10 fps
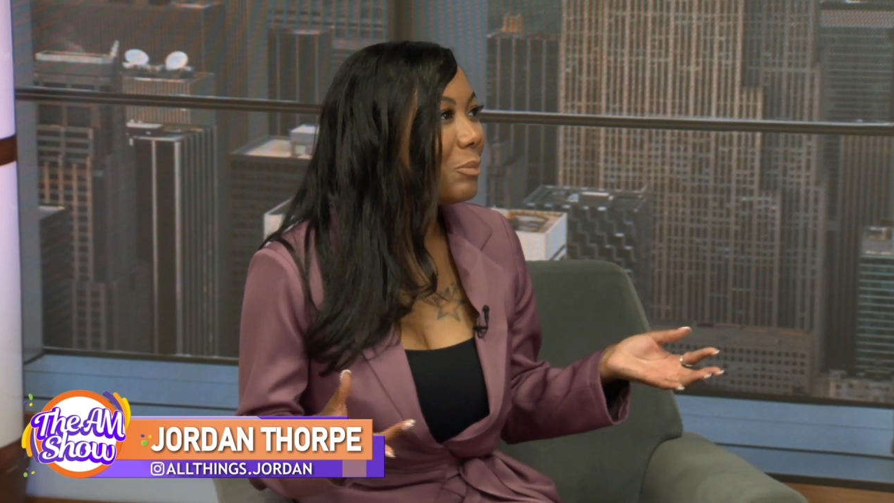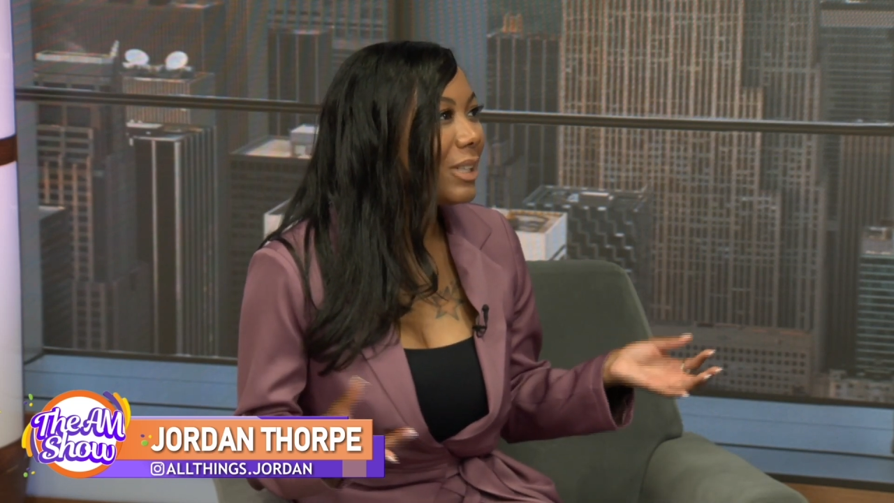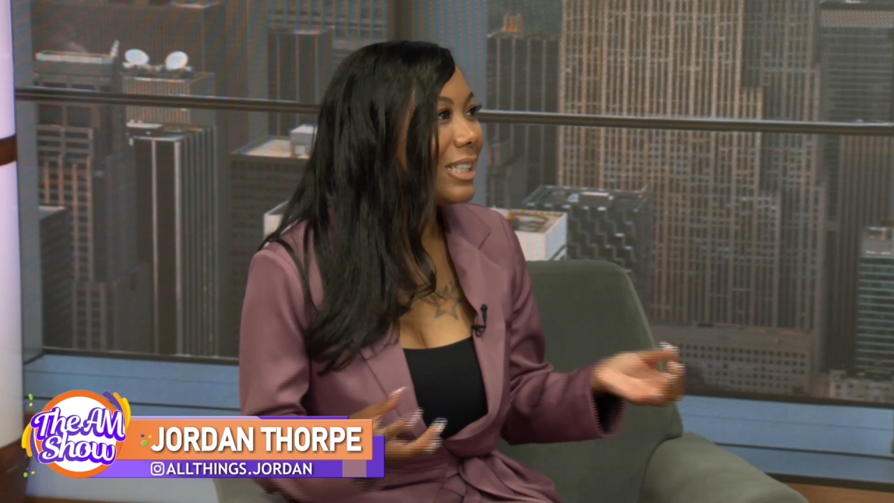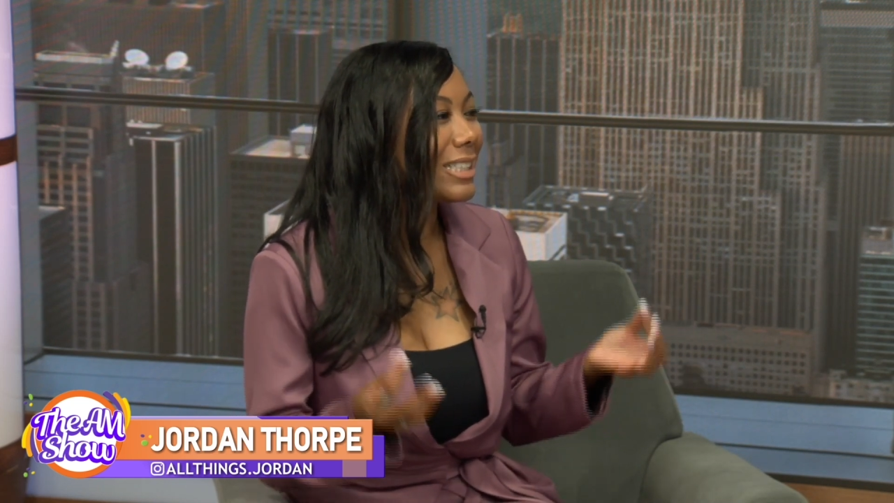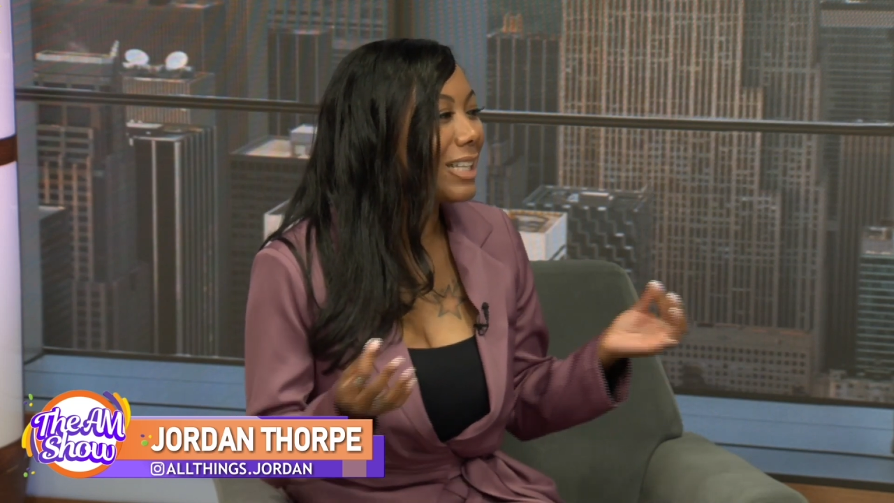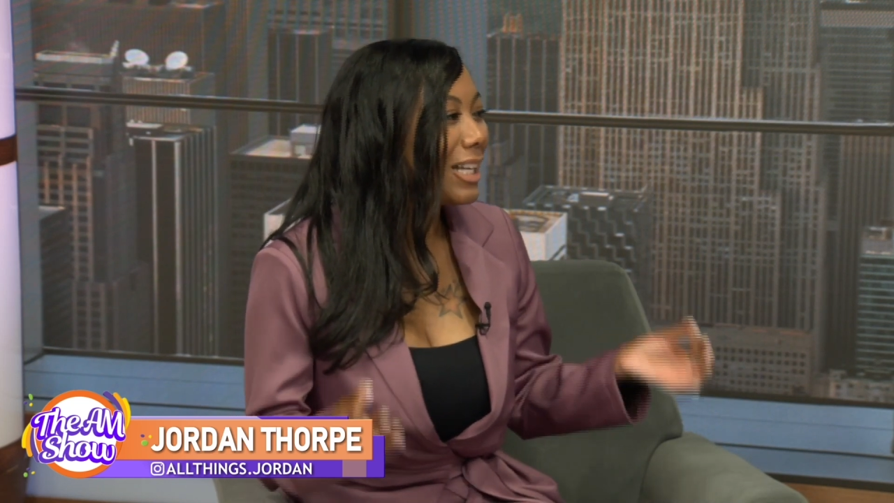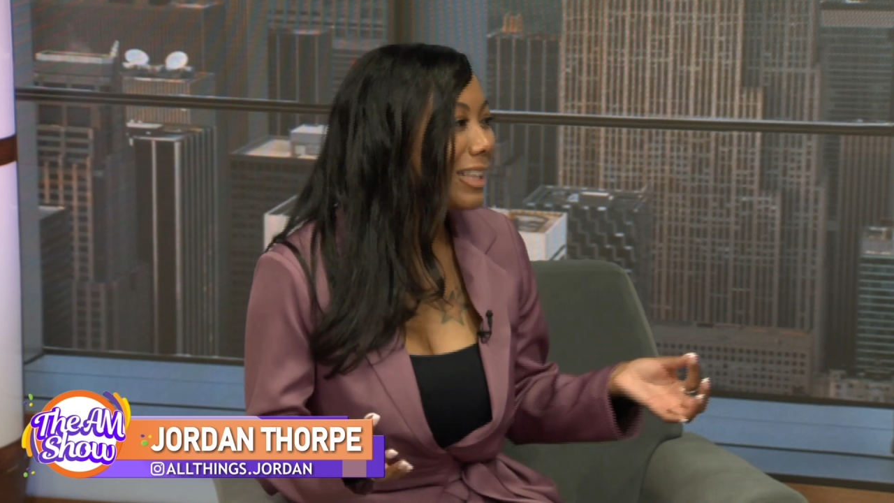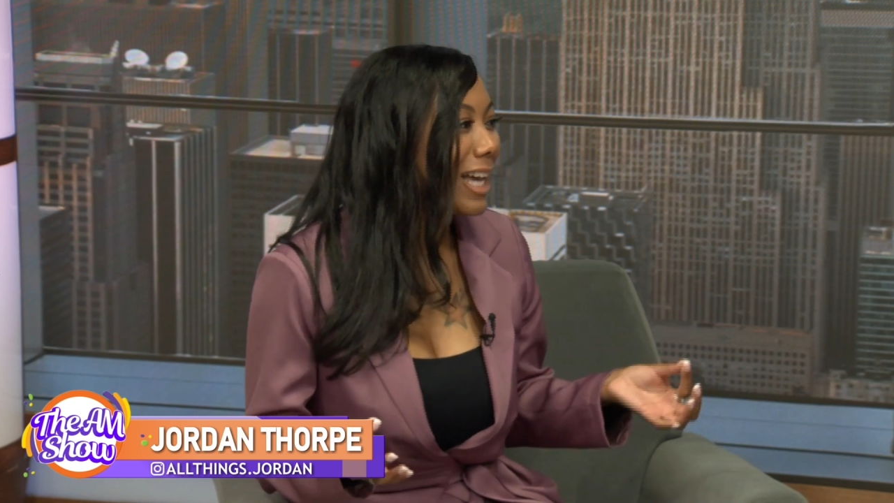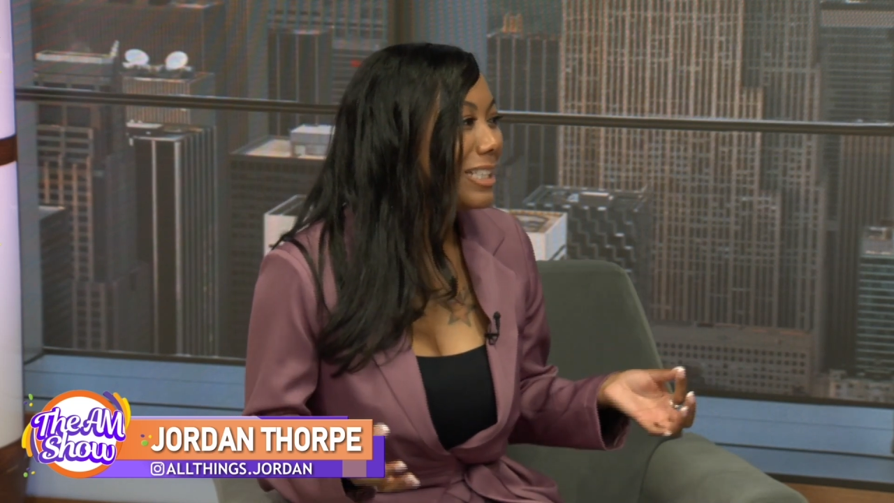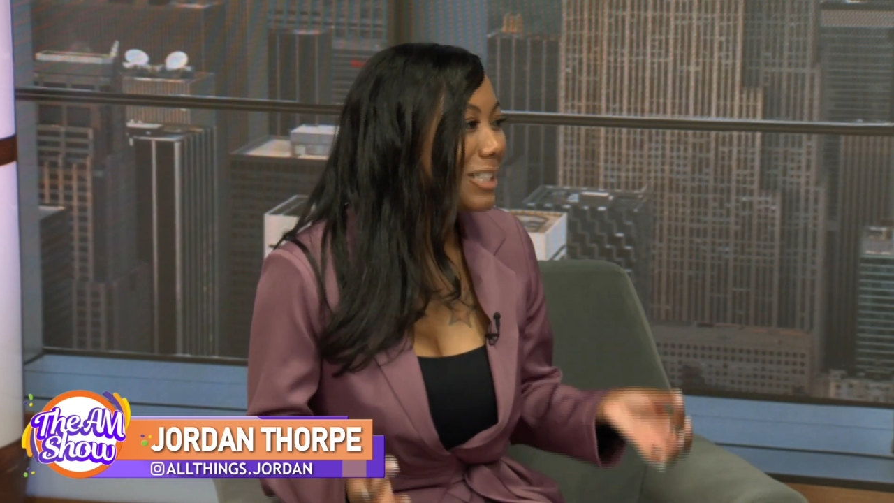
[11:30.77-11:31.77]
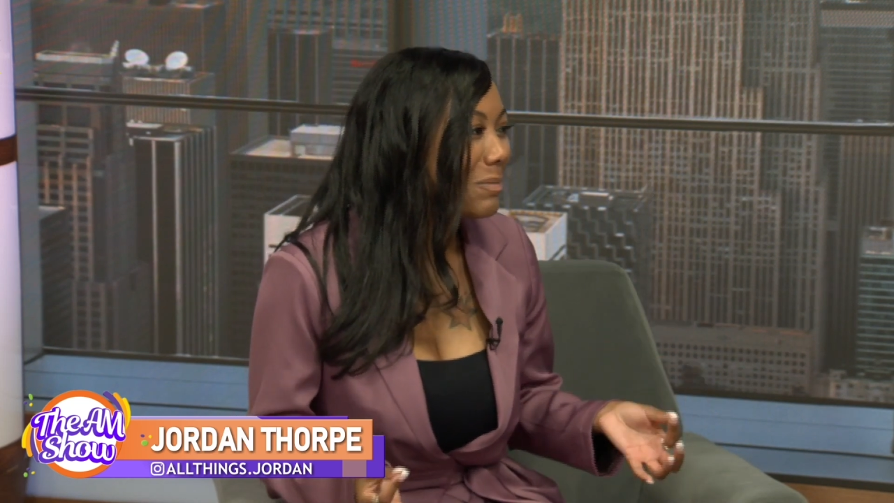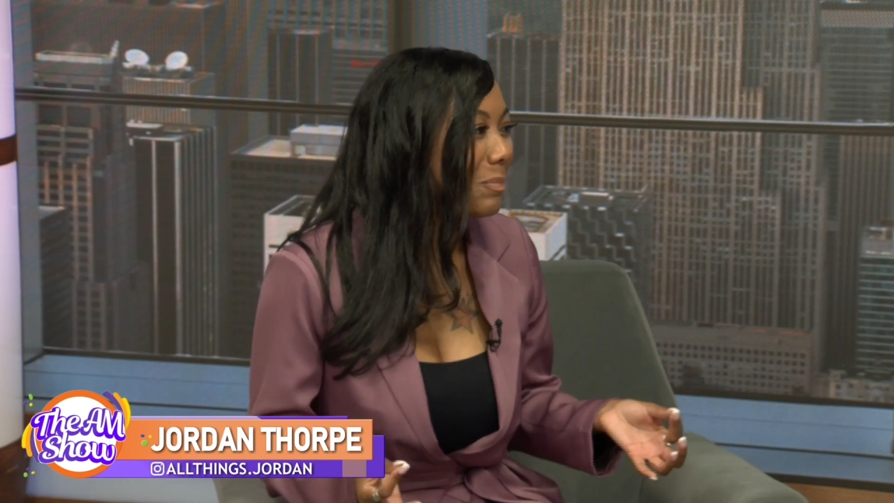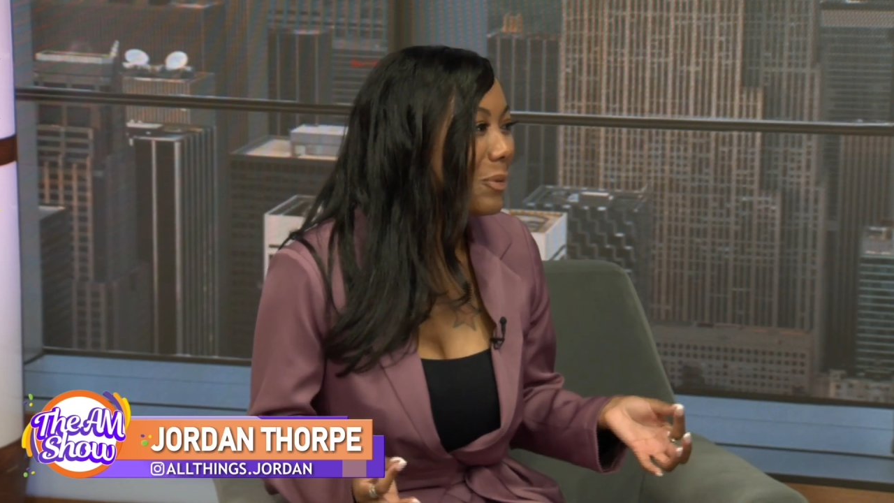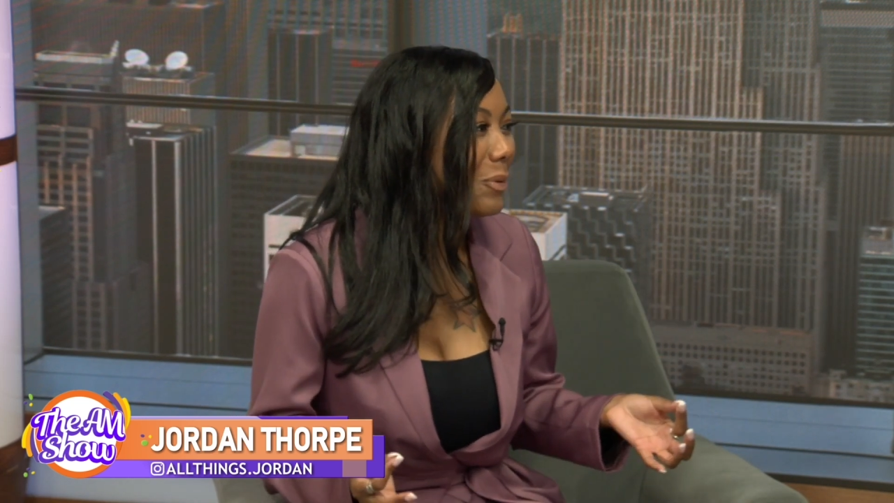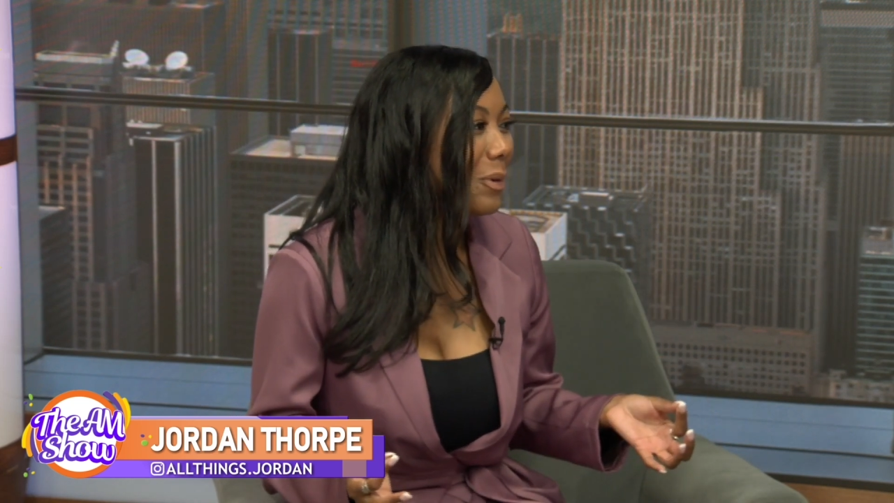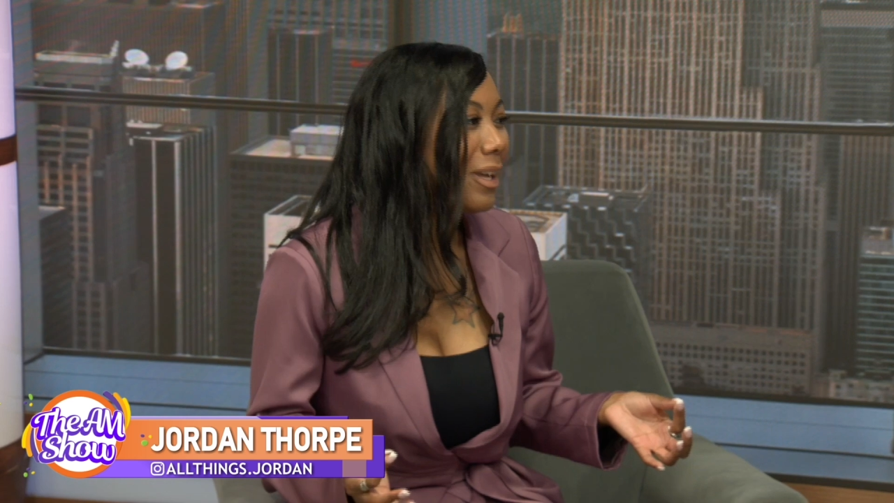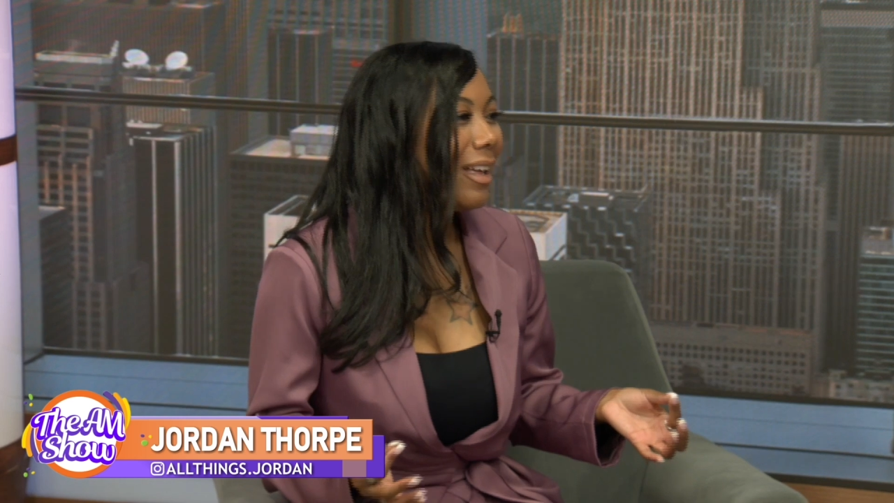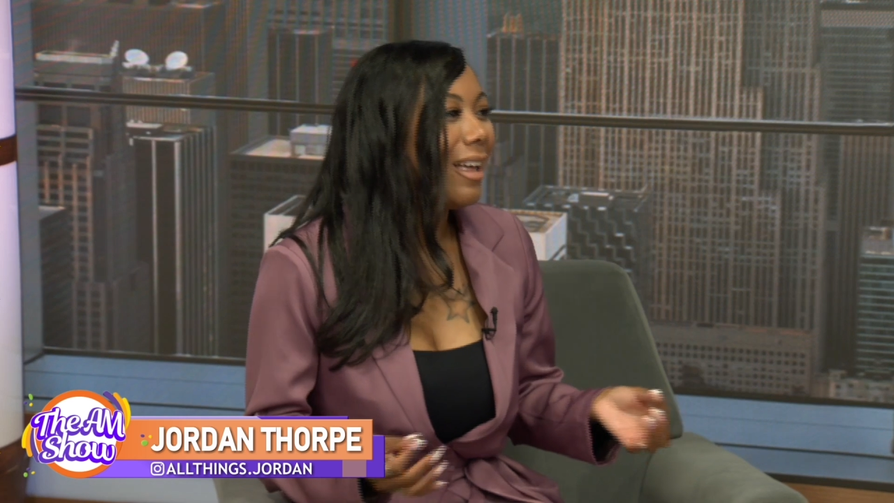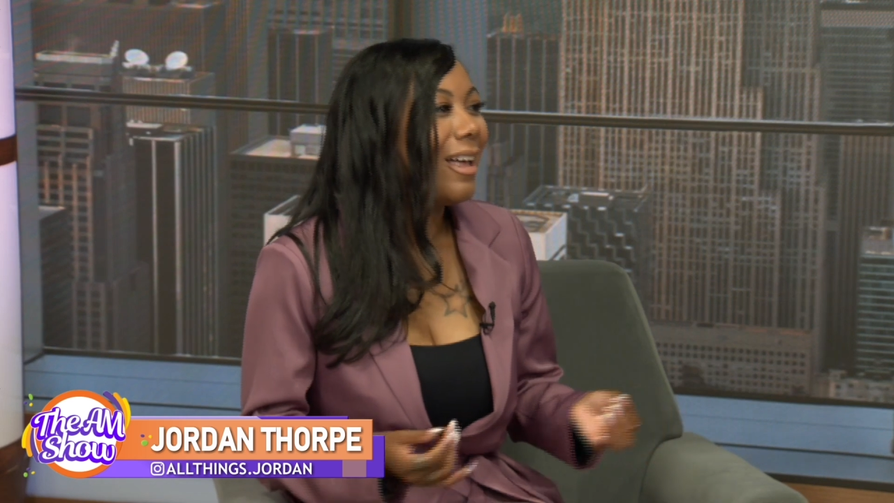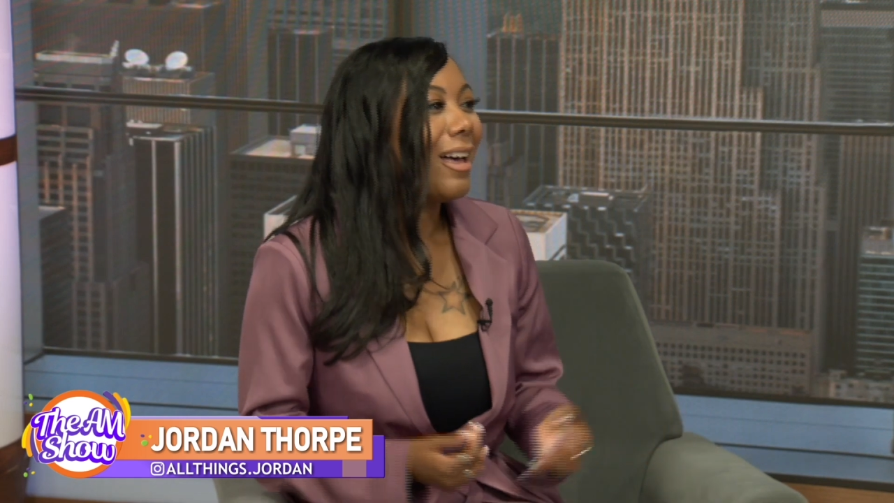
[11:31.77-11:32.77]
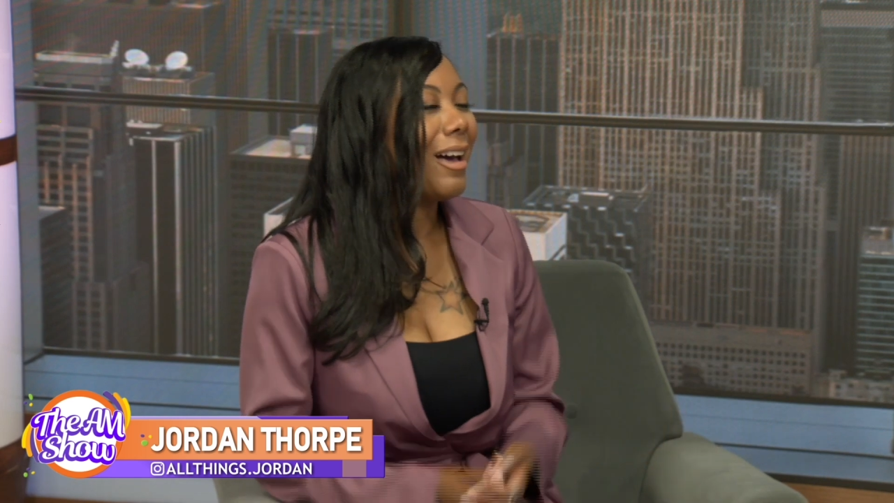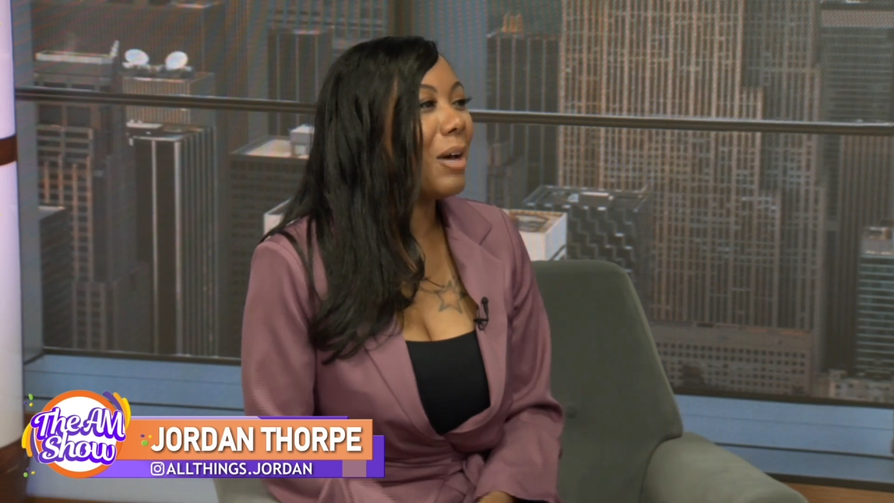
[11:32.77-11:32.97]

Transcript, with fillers: but it's not that simple mm-hmm.